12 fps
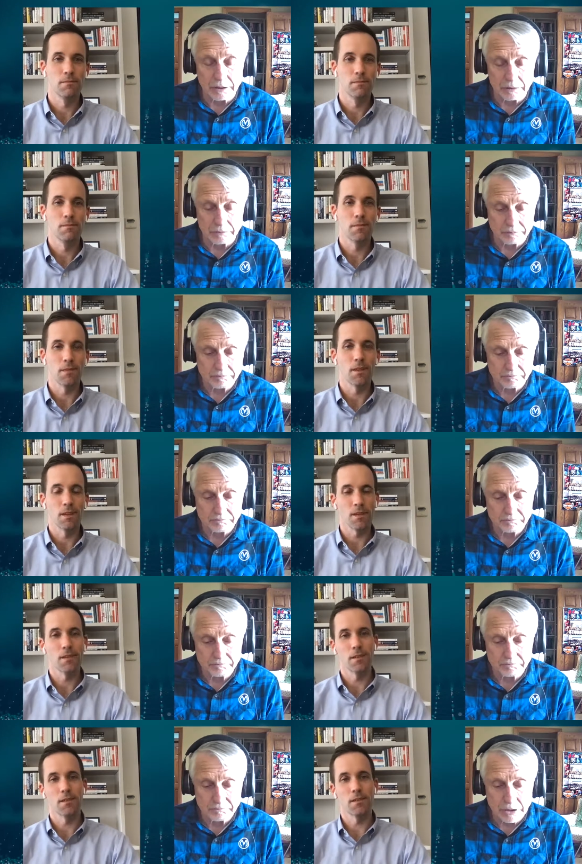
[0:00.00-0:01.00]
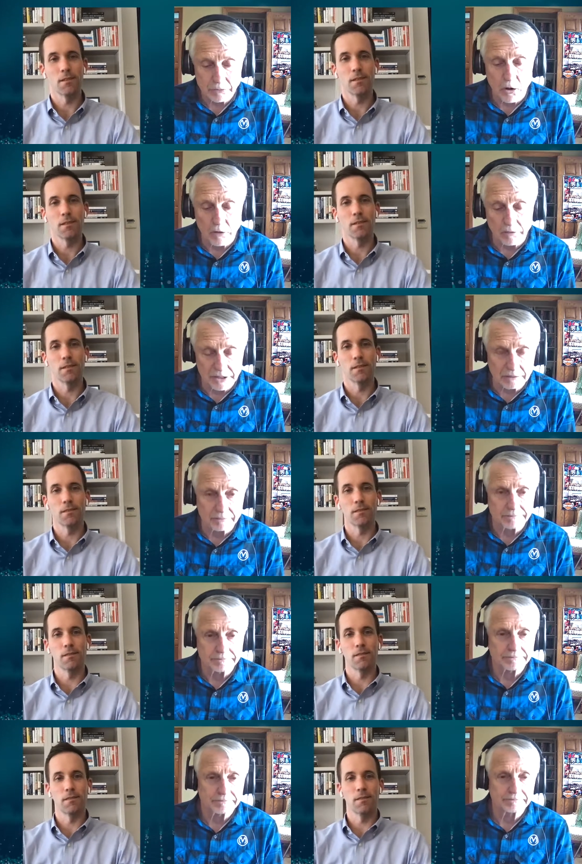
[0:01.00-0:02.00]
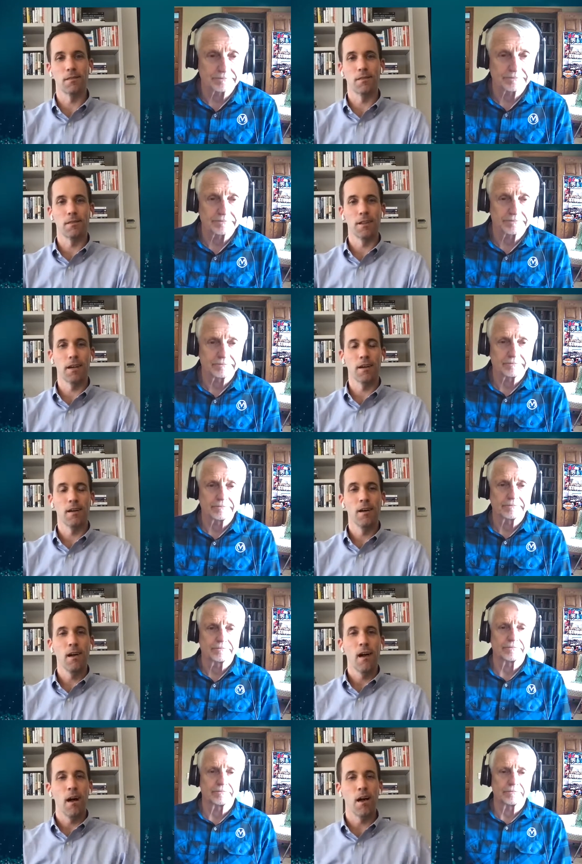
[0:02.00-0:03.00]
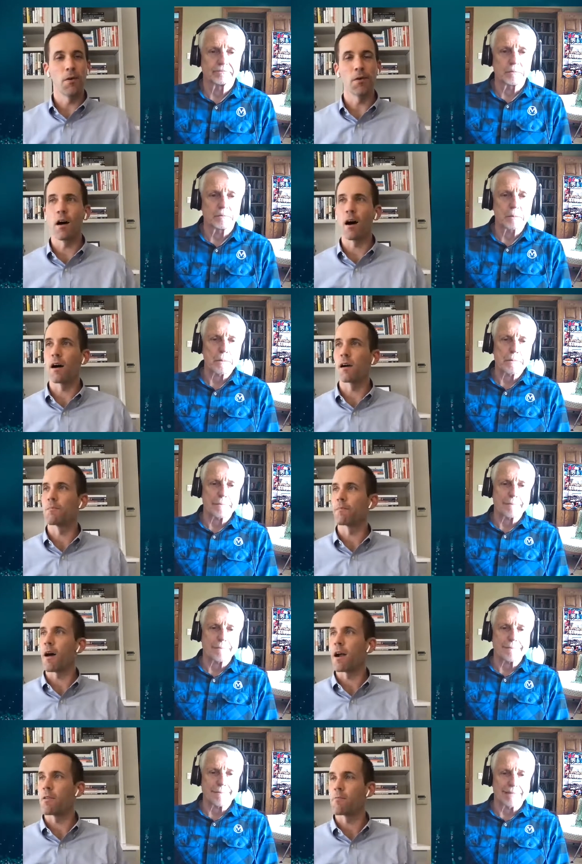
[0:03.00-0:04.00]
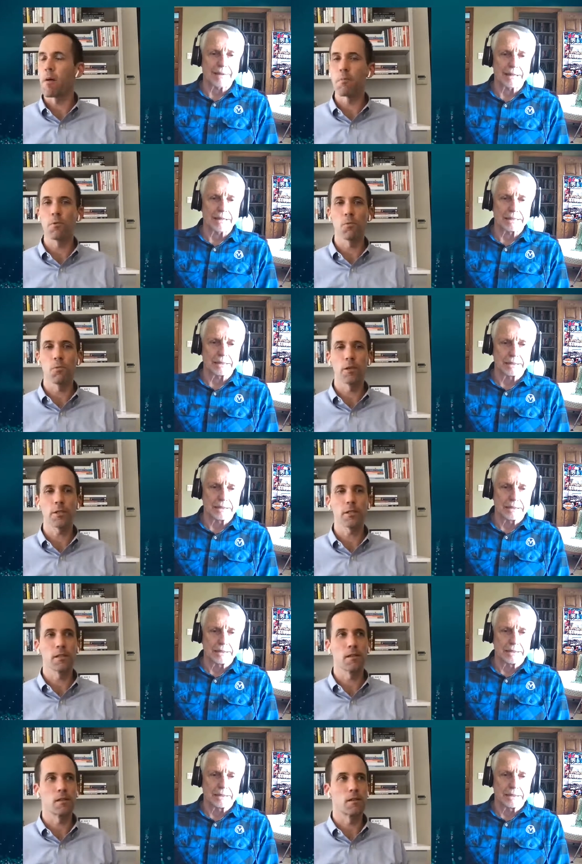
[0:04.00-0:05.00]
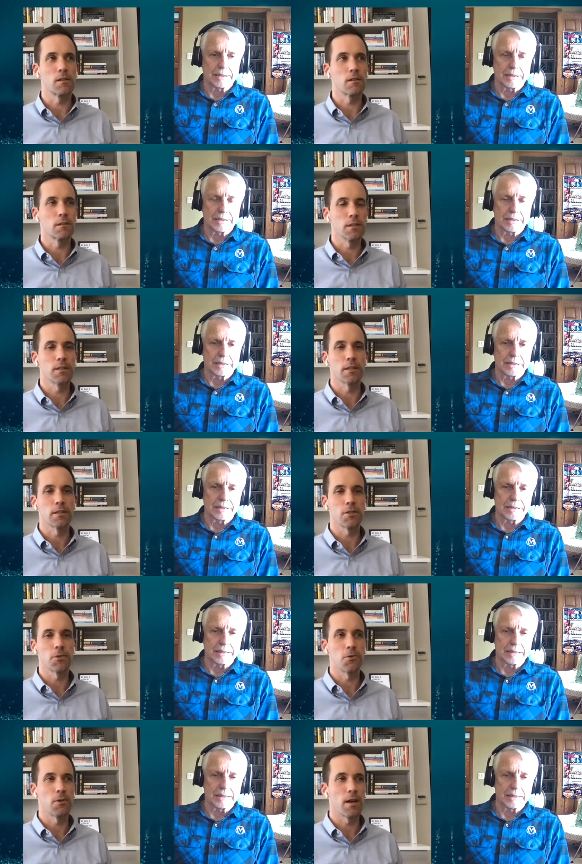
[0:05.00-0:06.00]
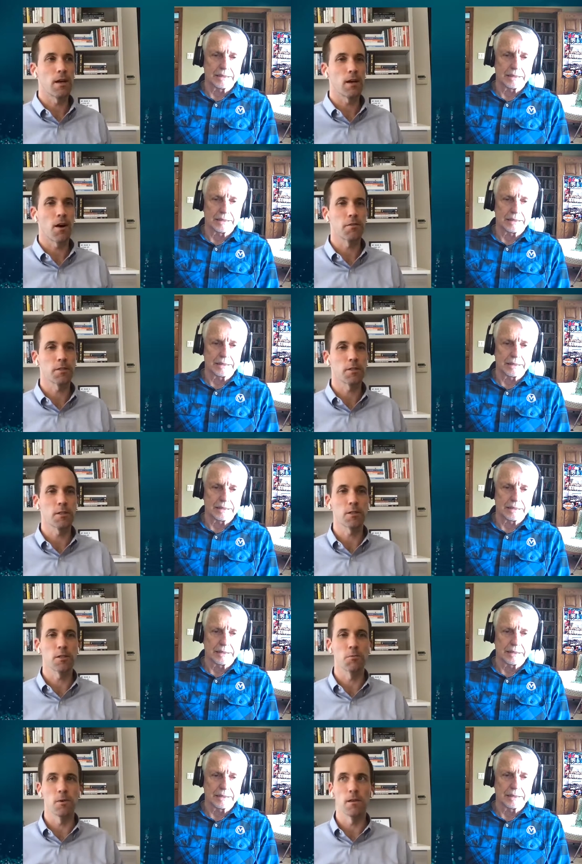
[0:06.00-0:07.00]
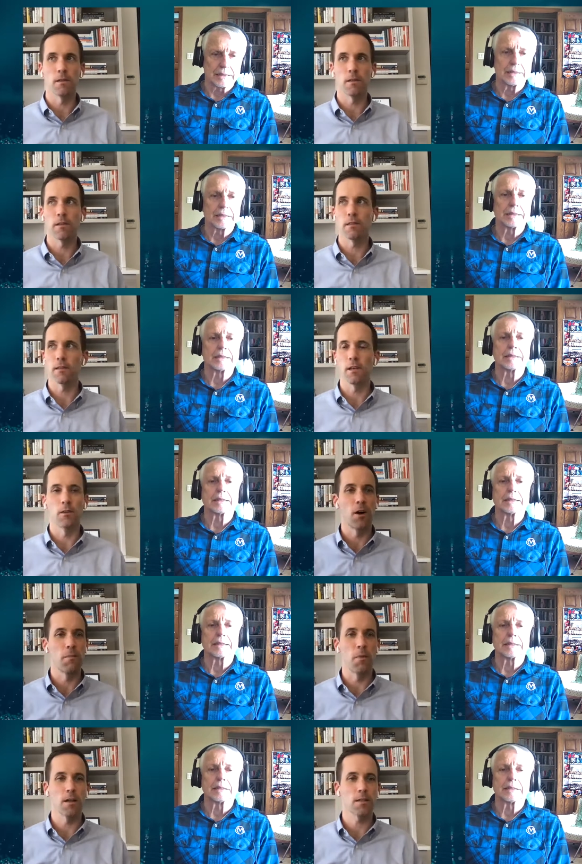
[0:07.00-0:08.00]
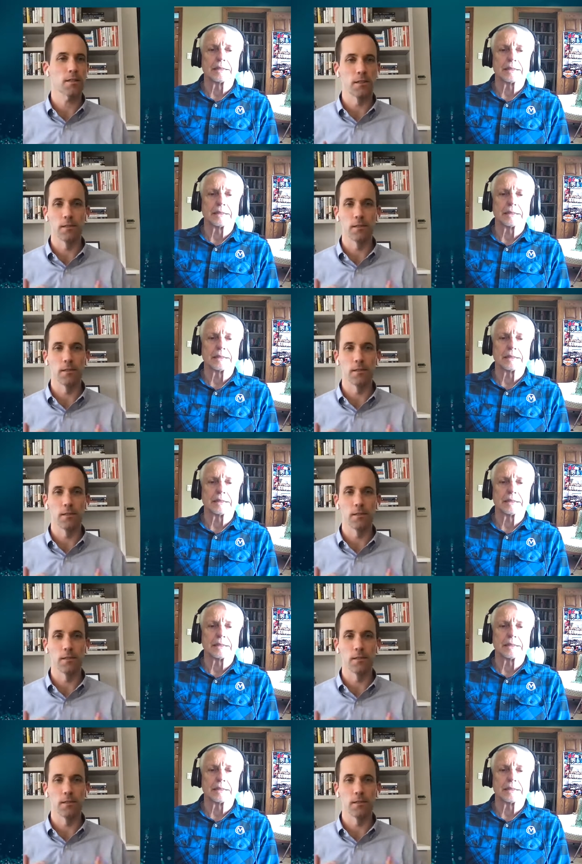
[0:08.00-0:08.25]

Speaker 1: uh, evolving.
Speaker 2: Yeah, it, um, I remember watching or listening to a conversation with Elon Musk